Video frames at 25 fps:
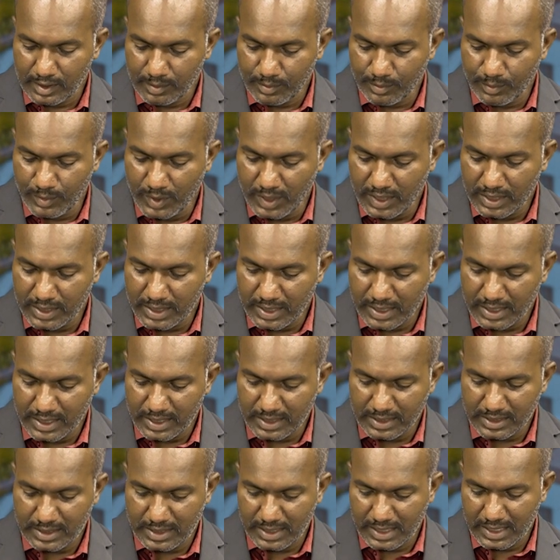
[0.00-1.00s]
Breather
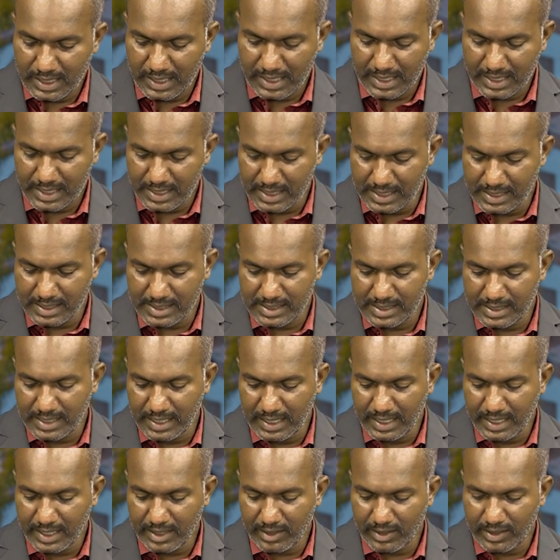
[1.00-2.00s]
is there,
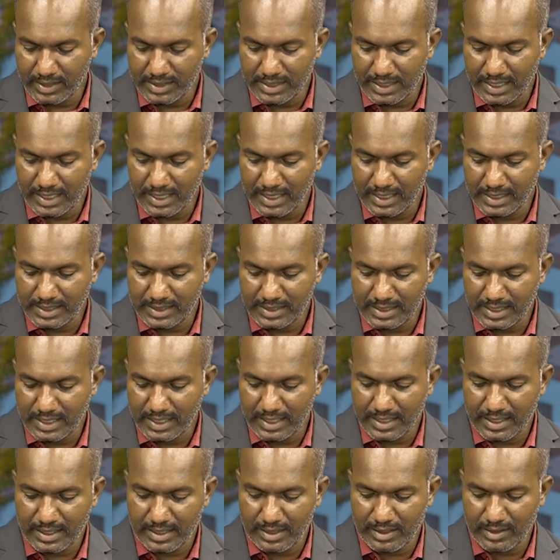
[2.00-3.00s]
silica gel is
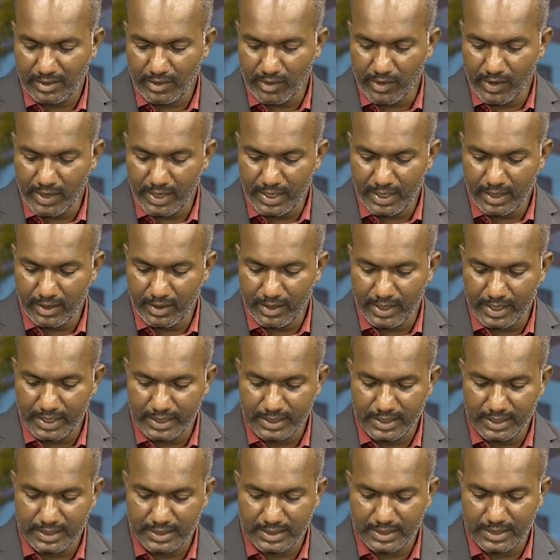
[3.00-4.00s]
there, oil
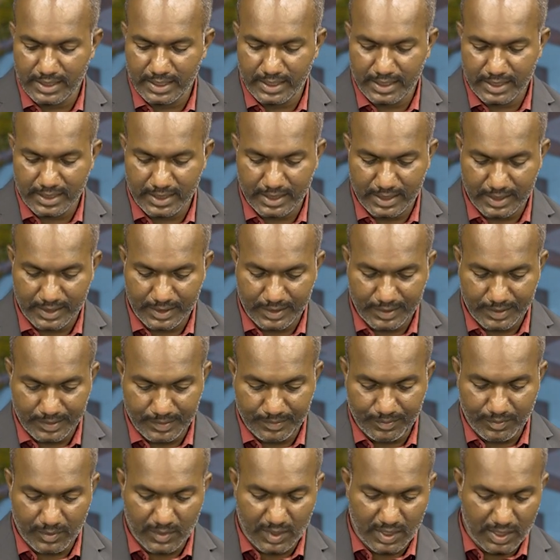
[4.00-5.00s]
gauge is there,
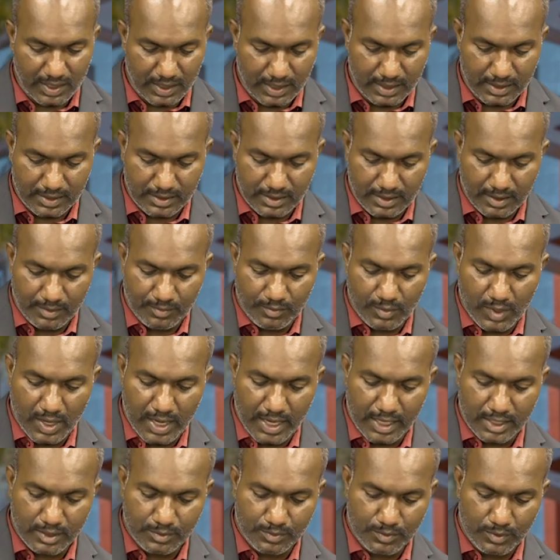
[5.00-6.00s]
some
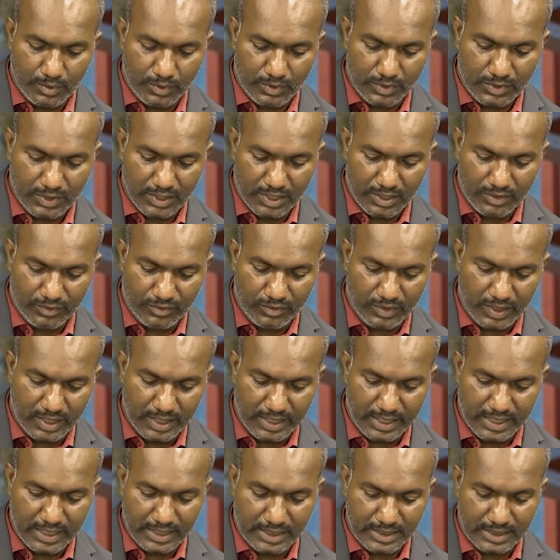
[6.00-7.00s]
explosion
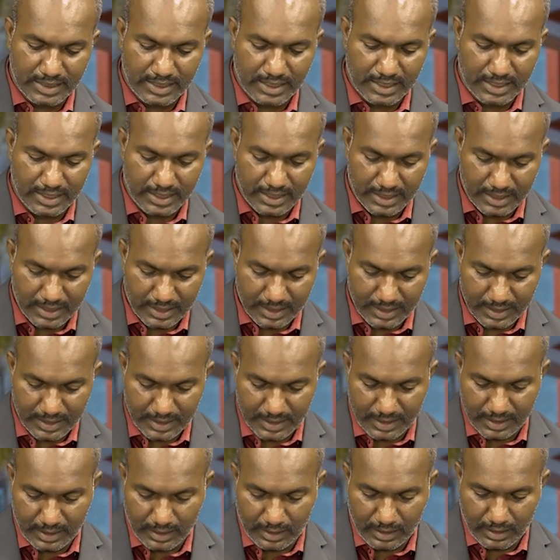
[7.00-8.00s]
vent is there,
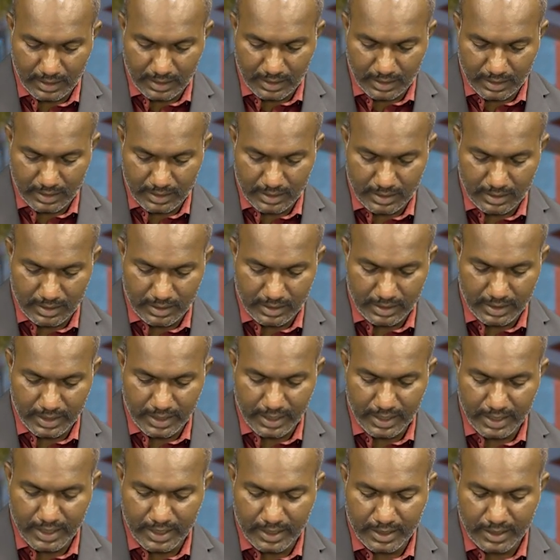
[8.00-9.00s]

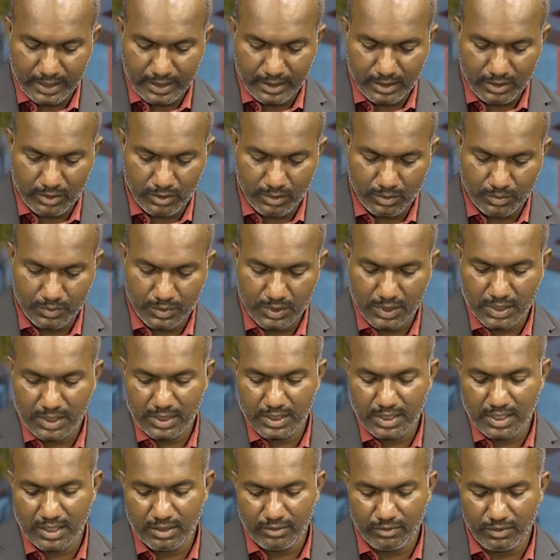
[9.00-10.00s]
radiating tubes are
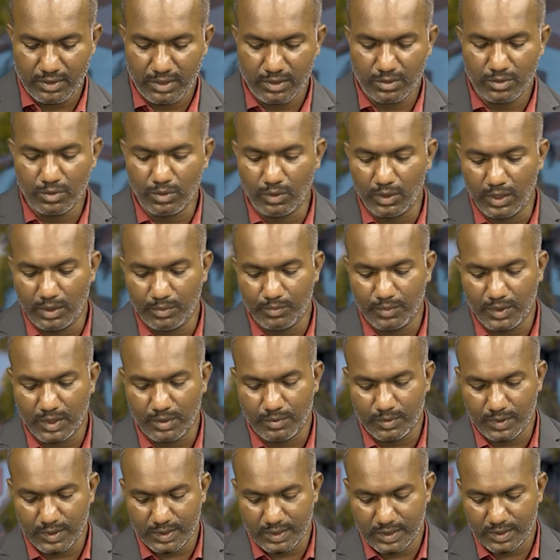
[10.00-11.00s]
there for cooling
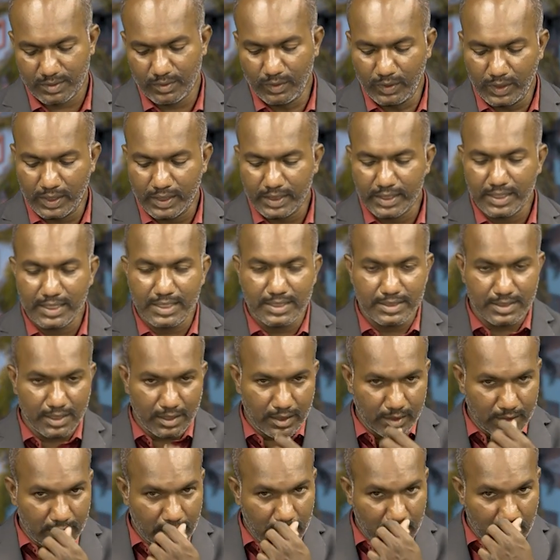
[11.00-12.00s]
purpose. Okay, these
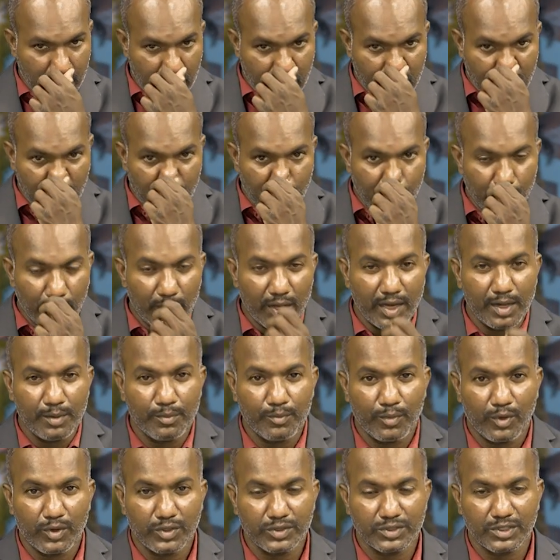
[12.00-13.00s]
are the main
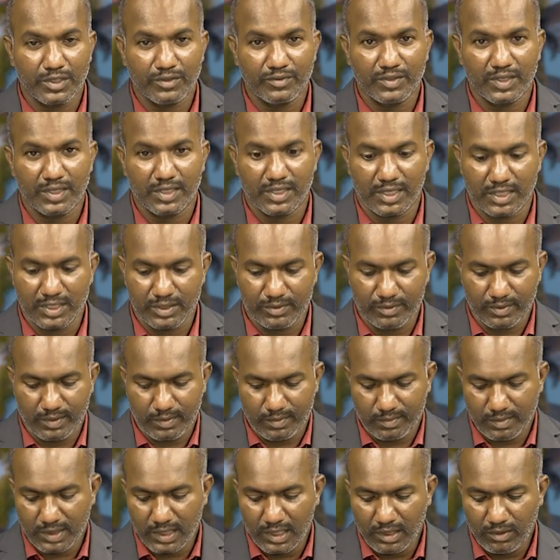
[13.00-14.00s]
parts of the
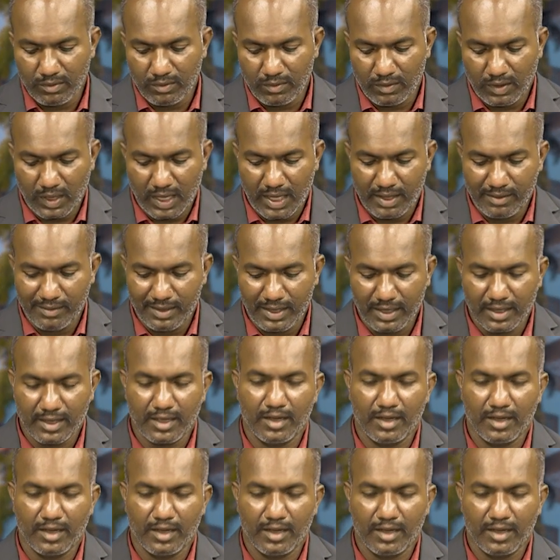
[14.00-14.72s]
transformer. Now I will